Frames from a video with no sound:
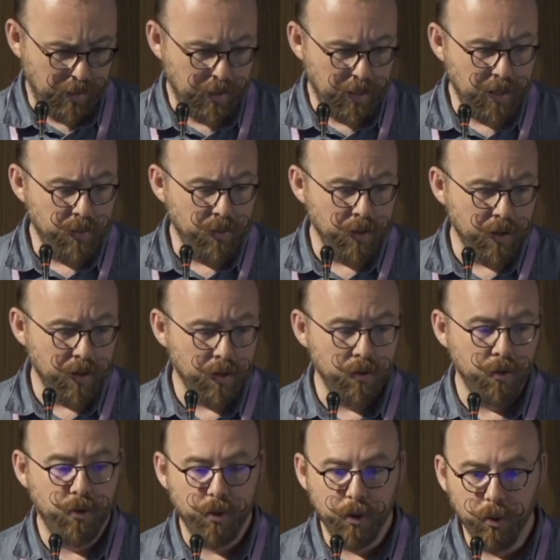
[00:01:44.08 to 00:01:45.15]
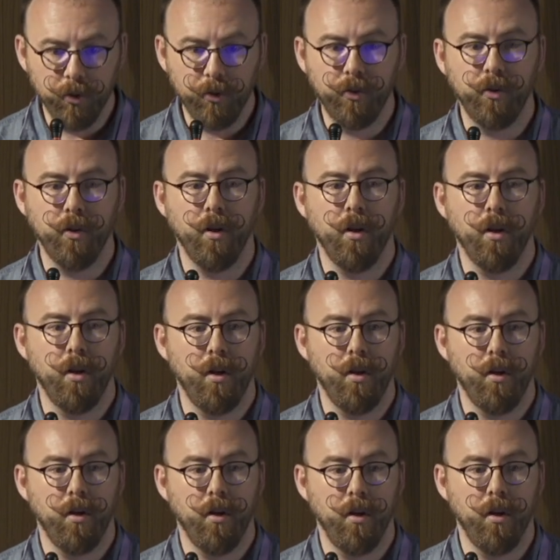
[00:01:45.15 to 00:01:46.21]
In those
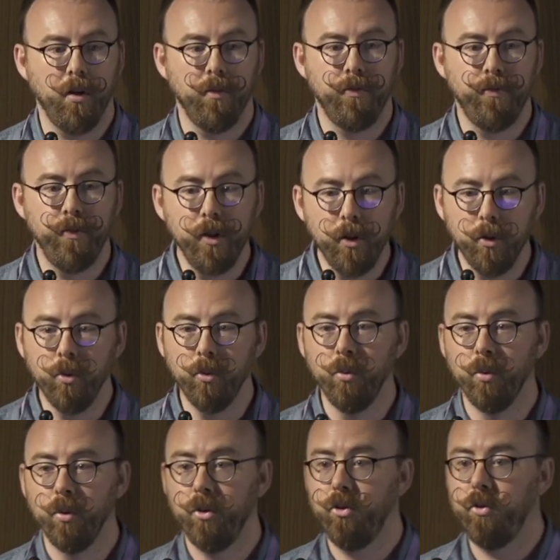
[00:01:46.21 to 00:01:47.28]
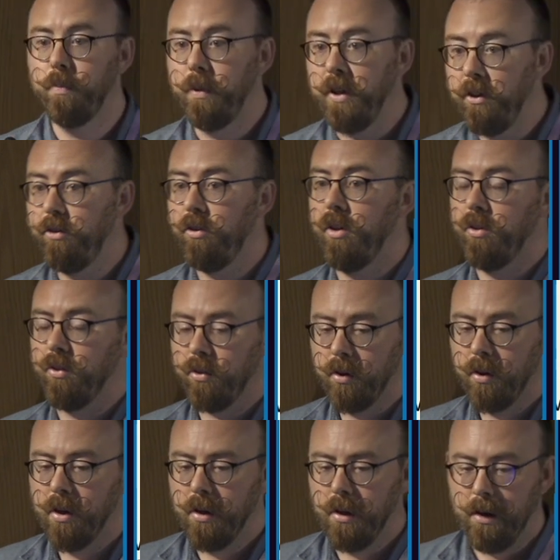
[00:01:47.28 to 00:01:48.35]
few species,
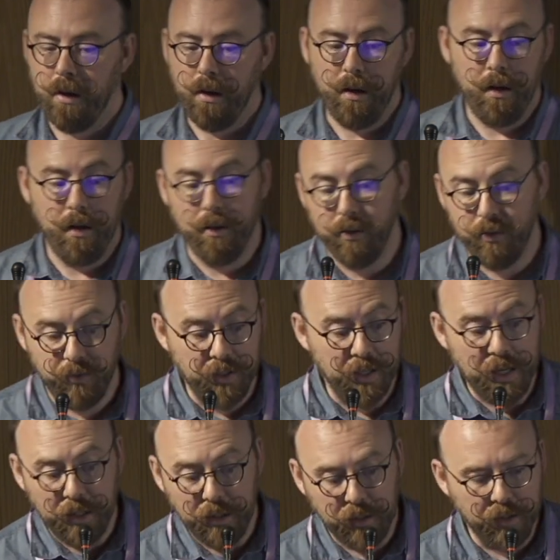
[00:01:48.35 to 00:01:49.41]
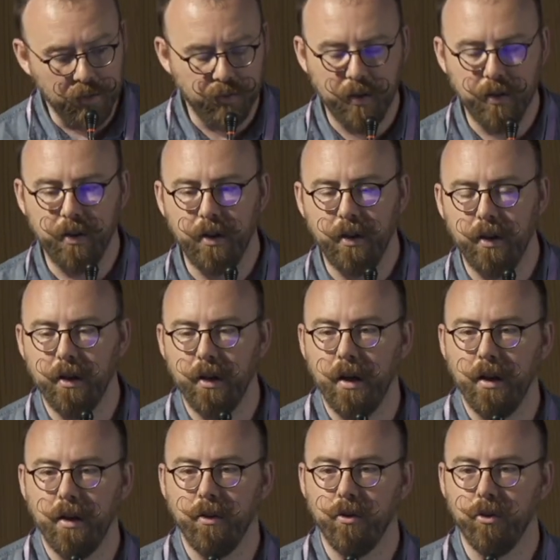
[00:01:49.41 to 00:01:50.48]
C. elegans and the
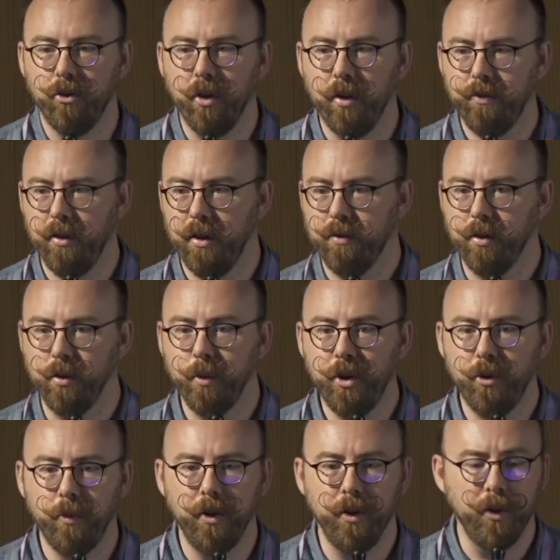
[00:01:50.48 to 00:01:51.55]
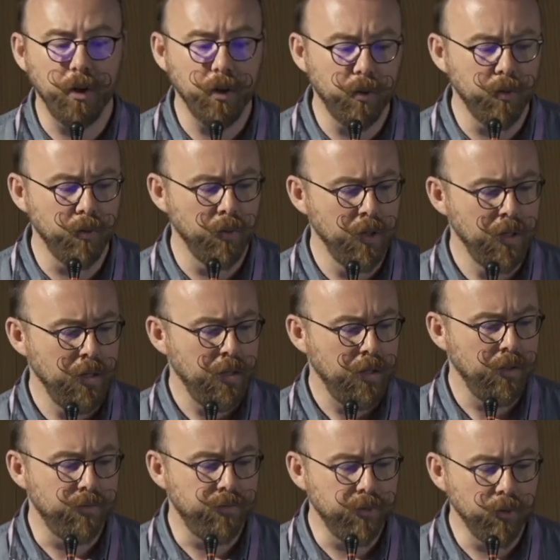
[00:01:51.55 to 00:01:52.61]
Drosophila, for which we know
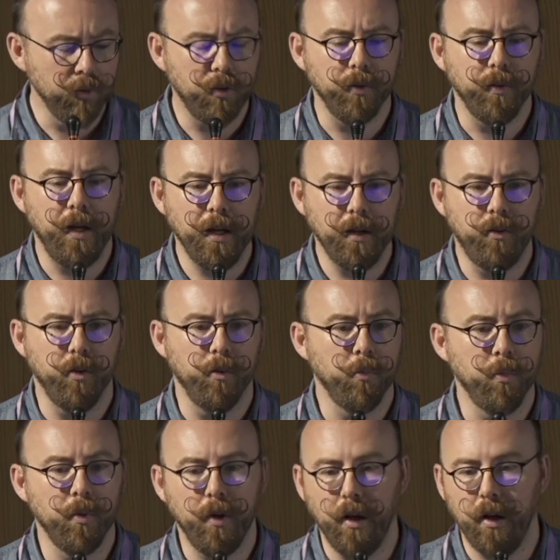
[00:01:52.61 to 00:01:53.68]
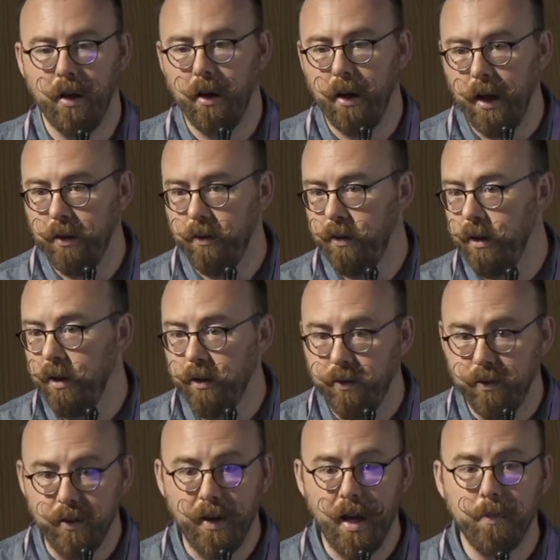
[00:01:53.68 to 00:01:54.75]
the full connectome at the
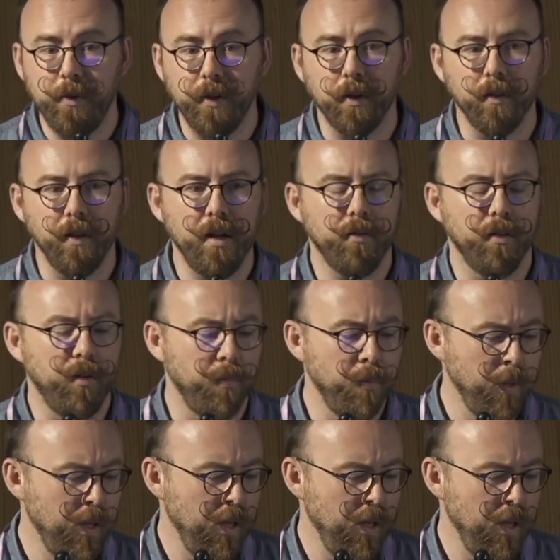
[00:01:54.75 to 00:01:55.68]
synaptic level,